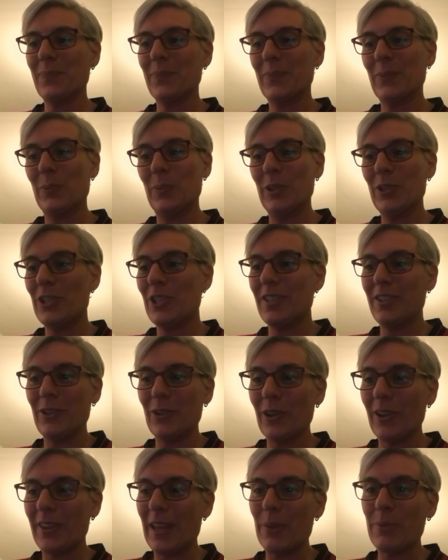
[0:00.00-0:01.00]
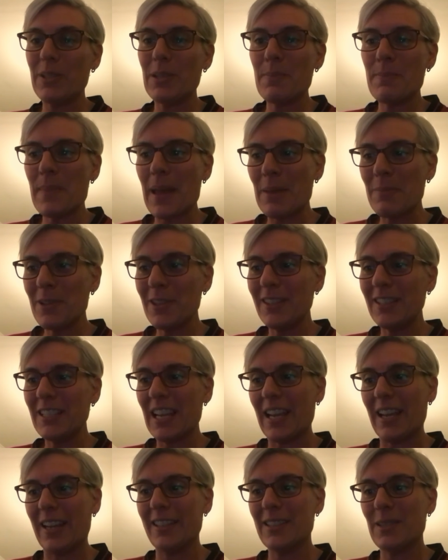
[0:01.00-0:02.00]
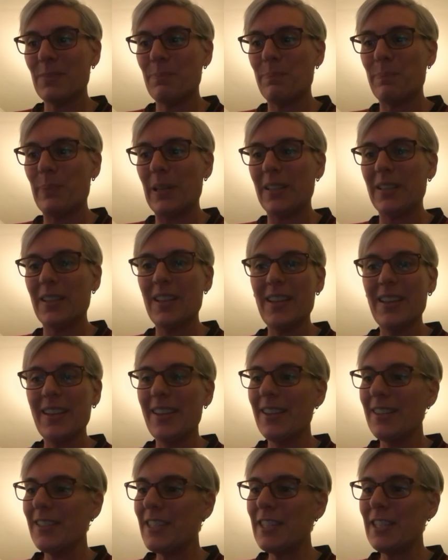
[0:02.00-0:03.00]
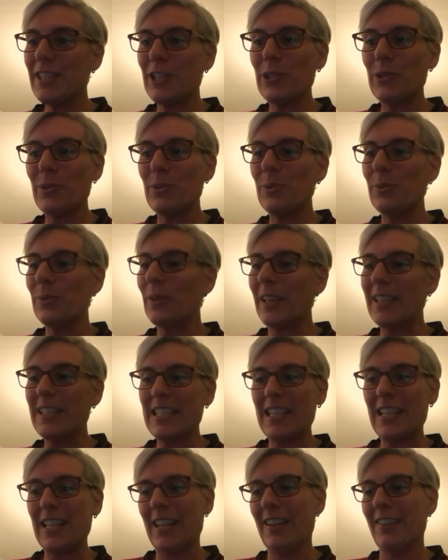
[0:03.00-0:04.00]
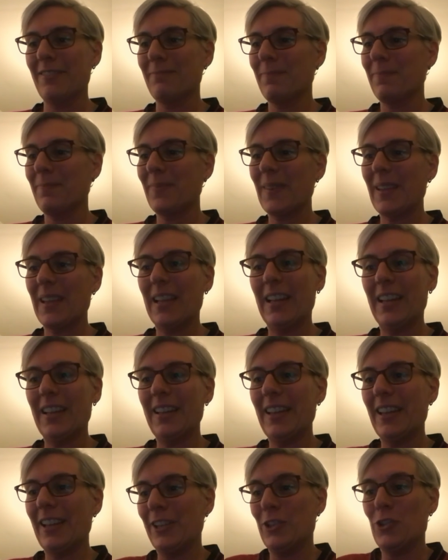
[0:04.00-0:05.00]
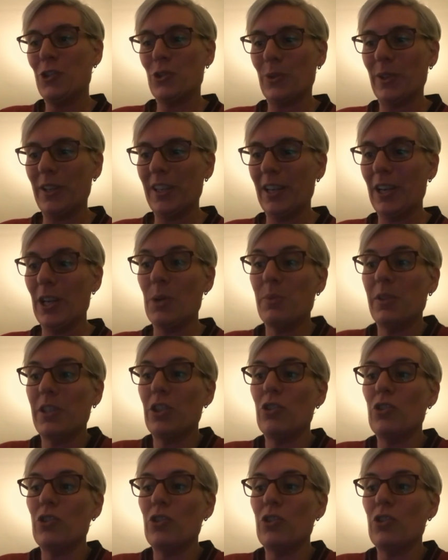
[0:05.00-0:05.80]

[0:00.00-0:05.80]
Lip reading: which, that was a mammoth task, but still I did it. I enjoyed it. It was a